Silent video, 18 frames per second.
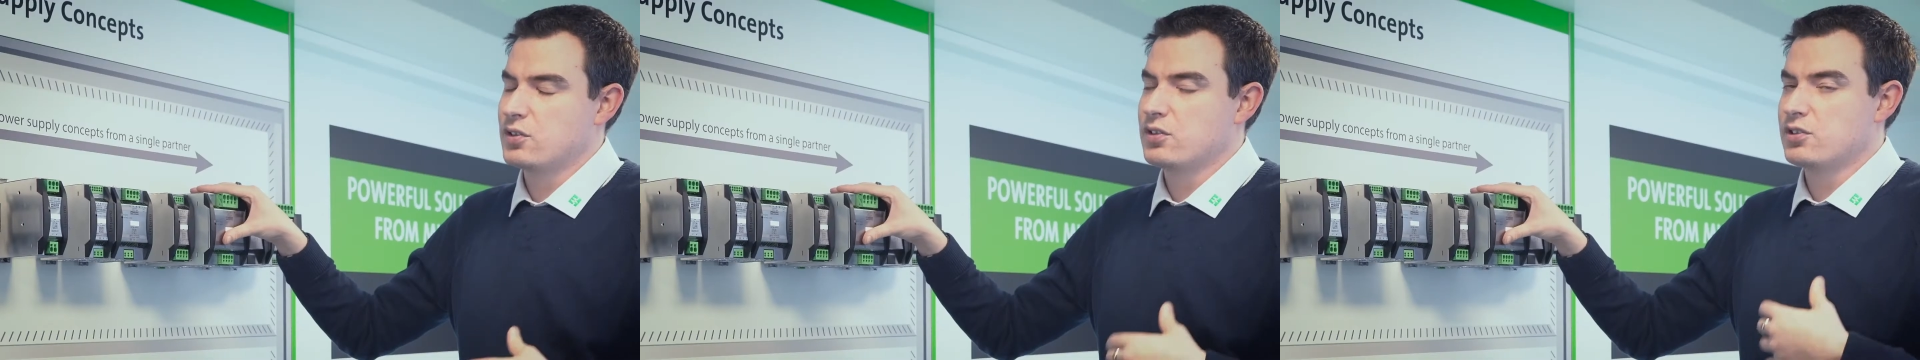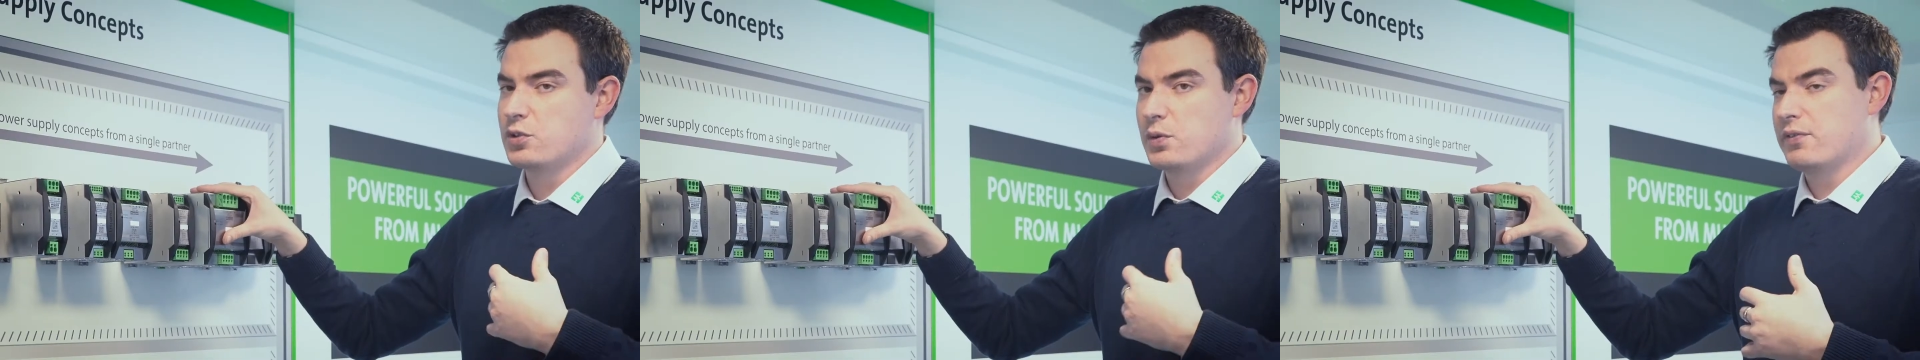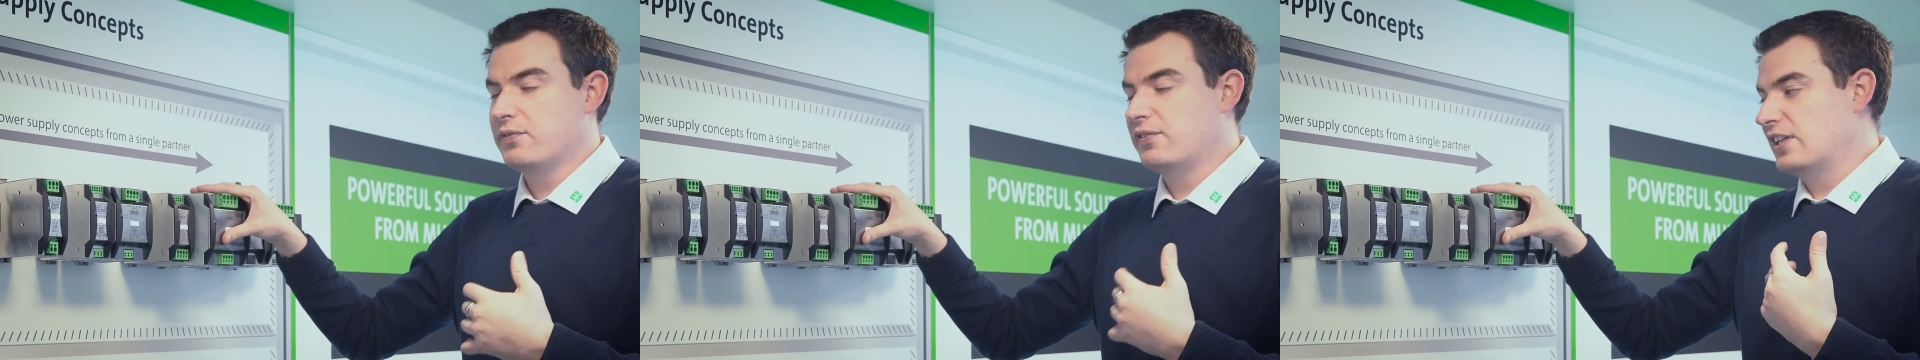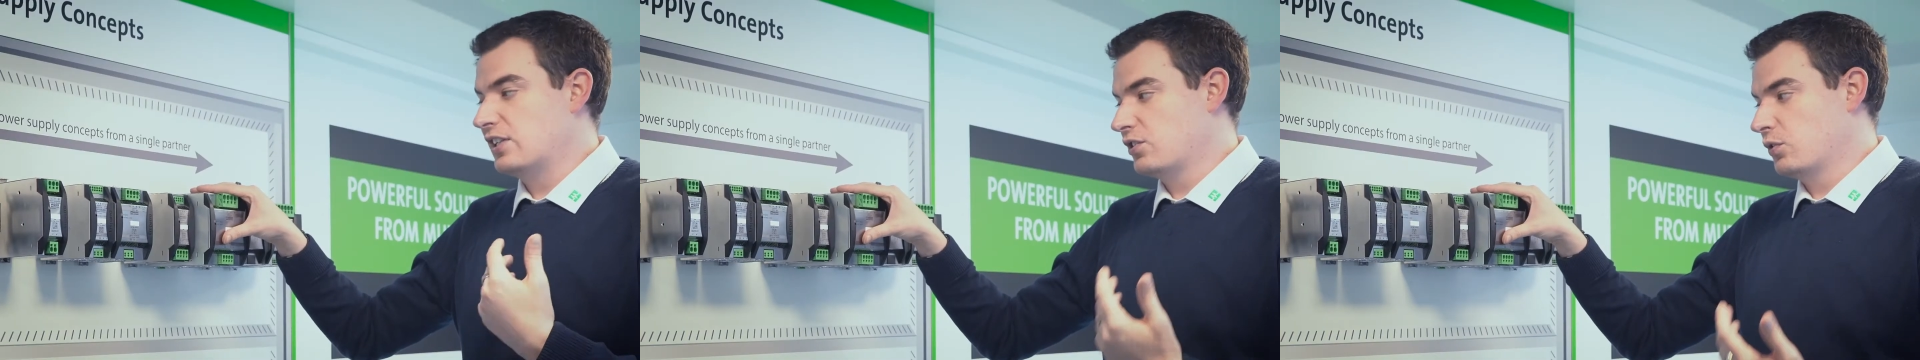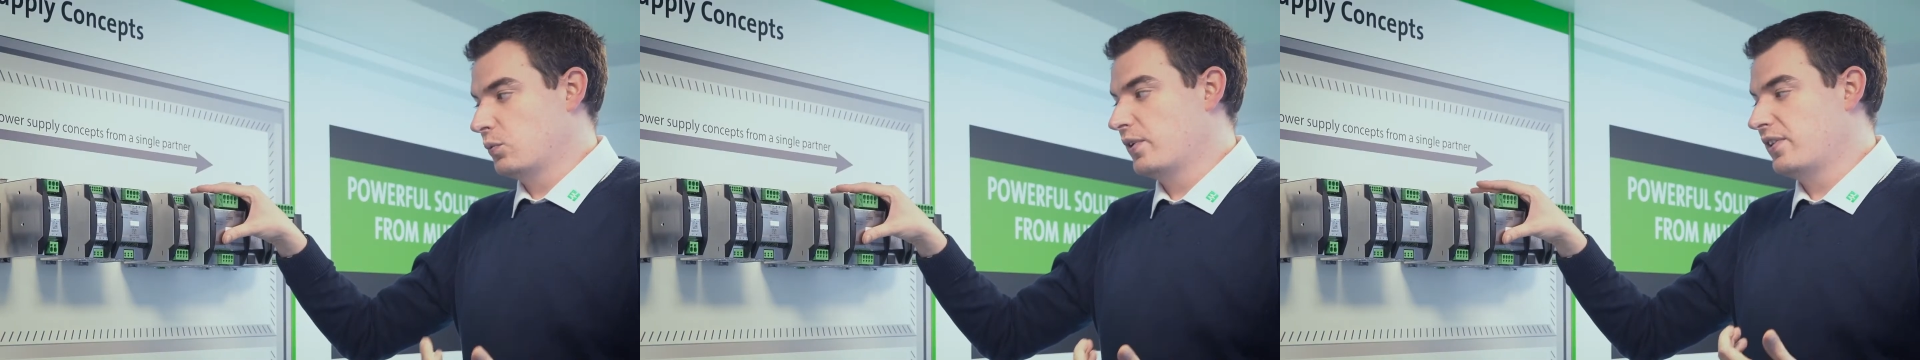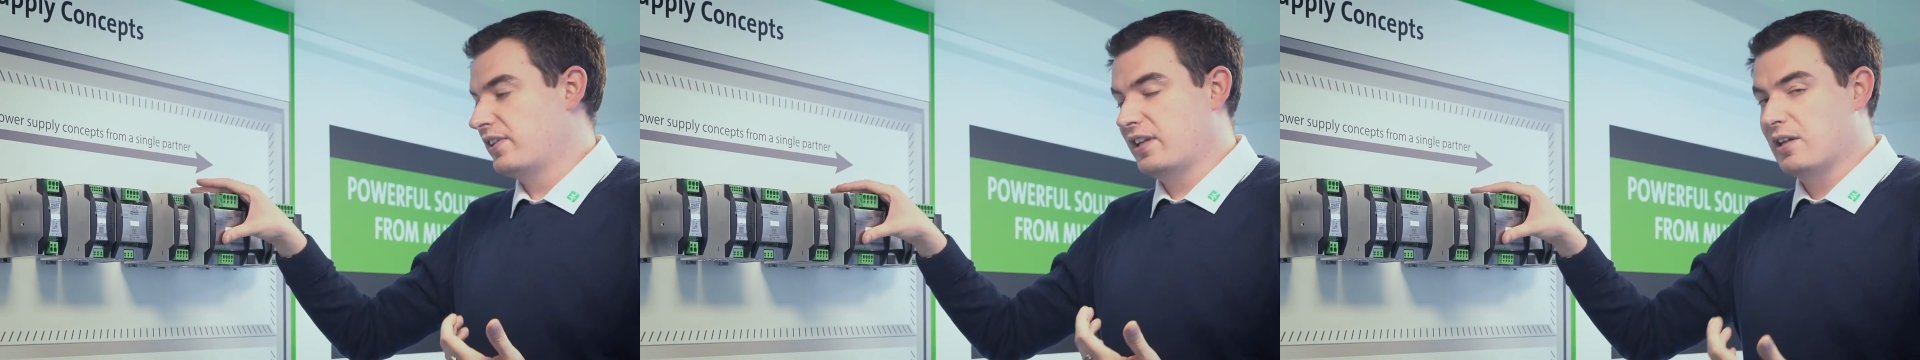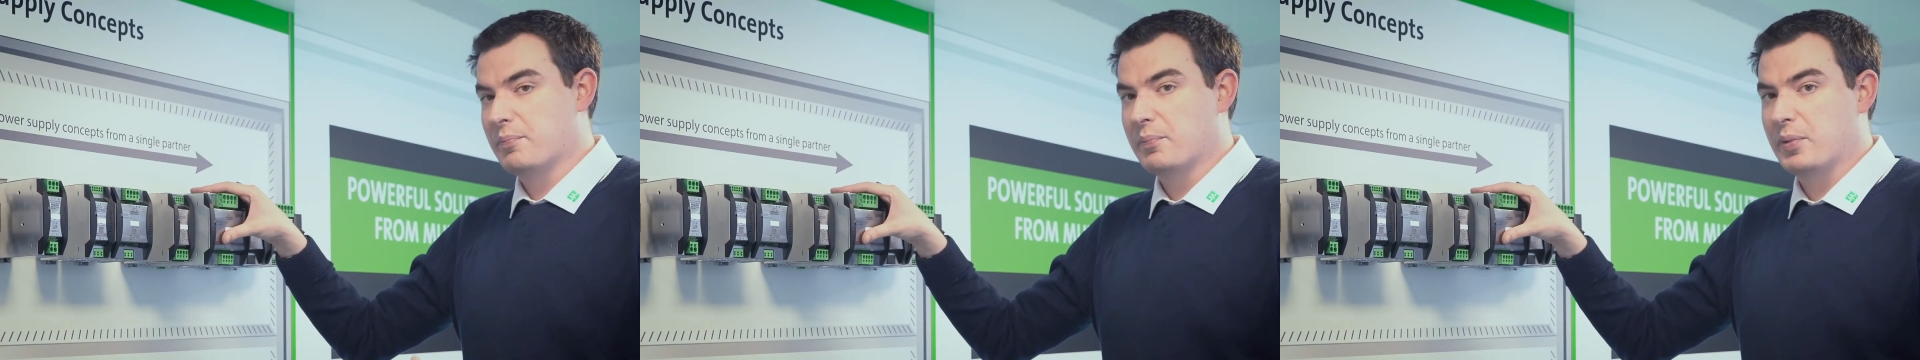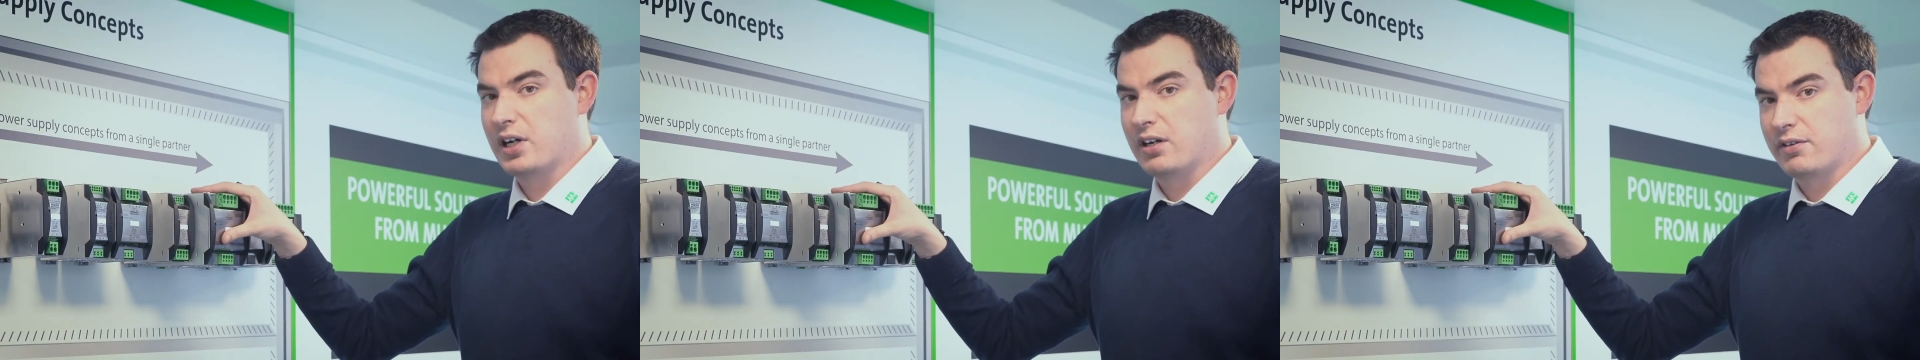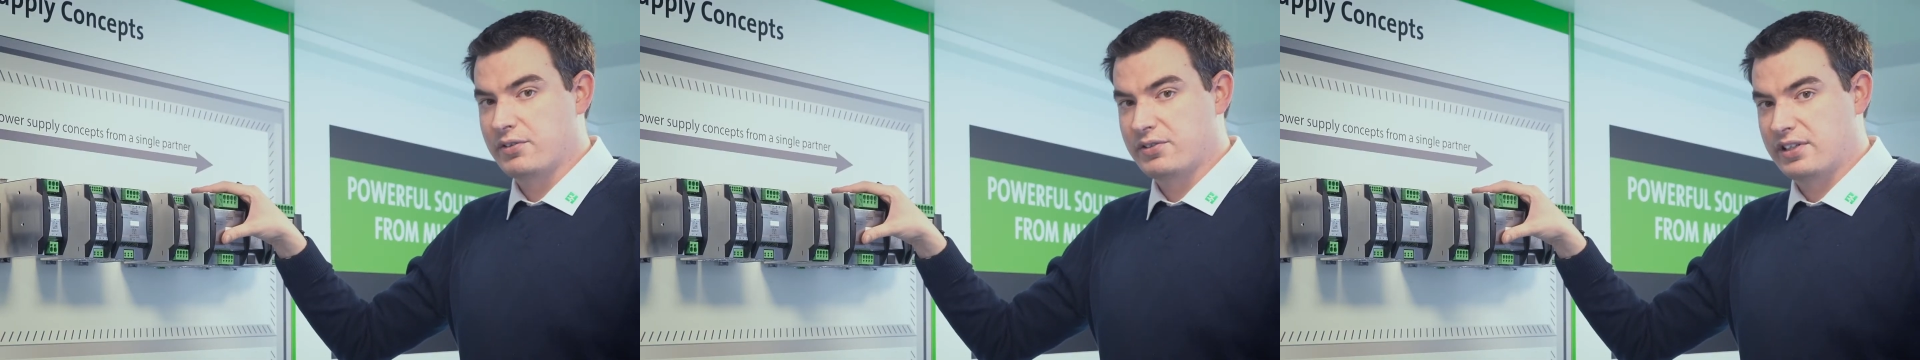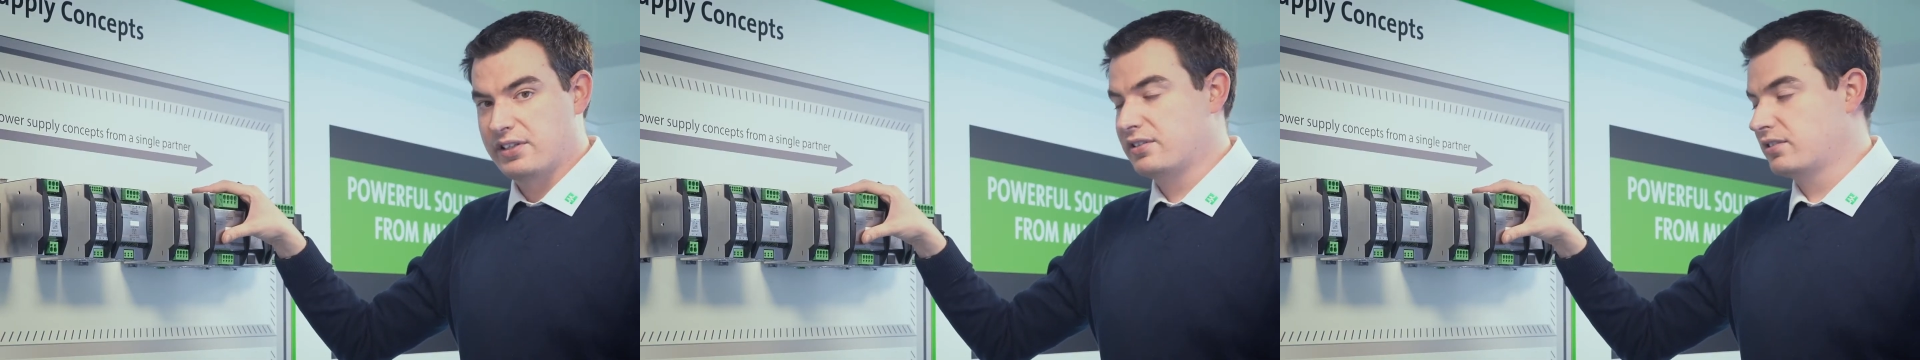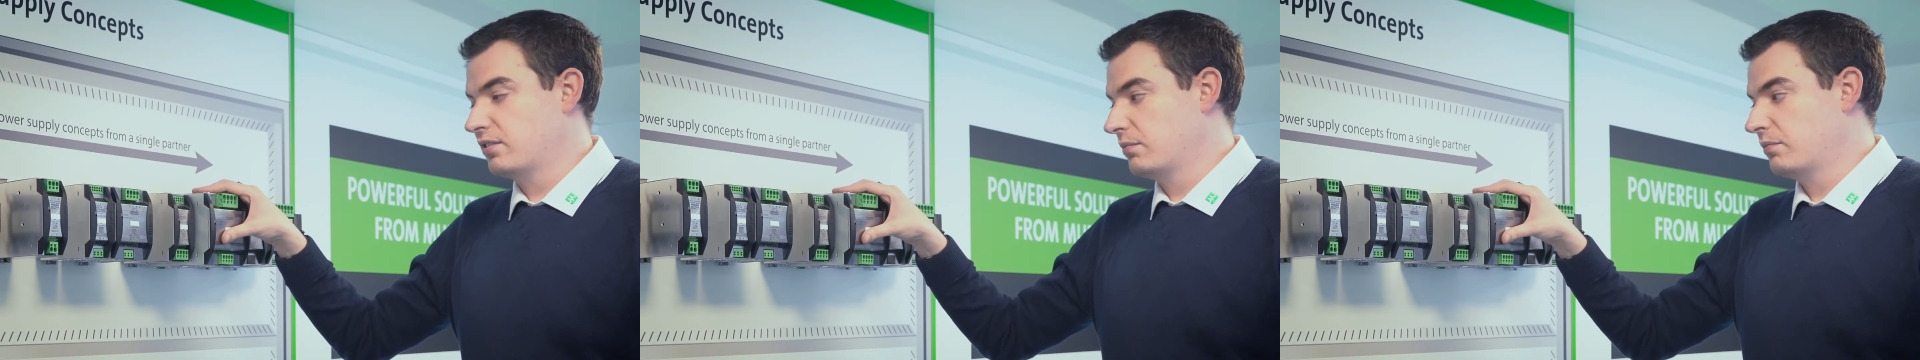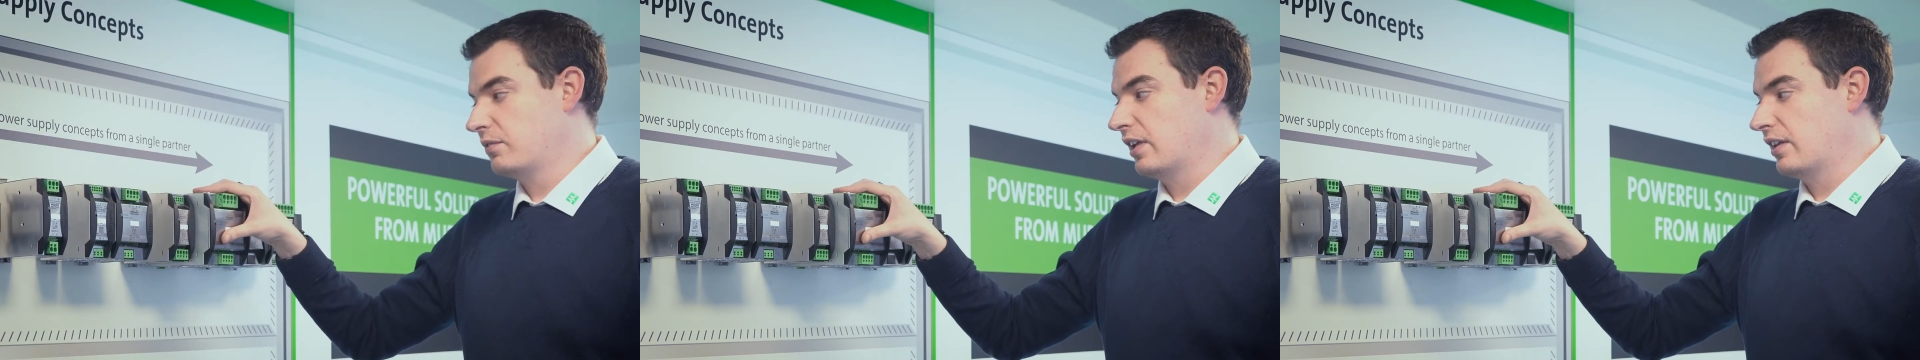also a feature with the Emparo
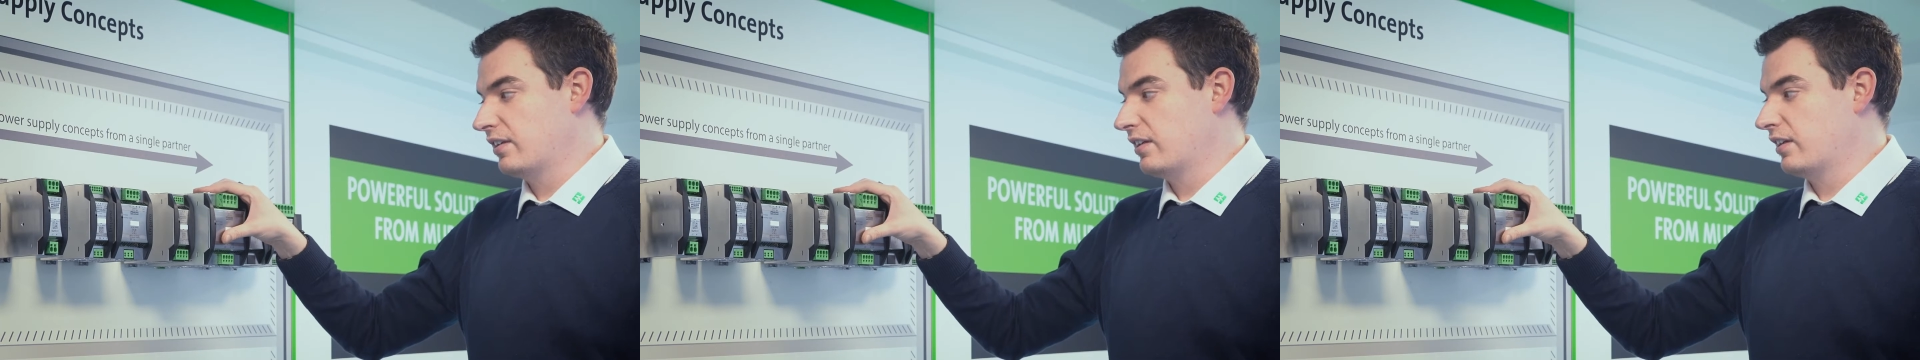system that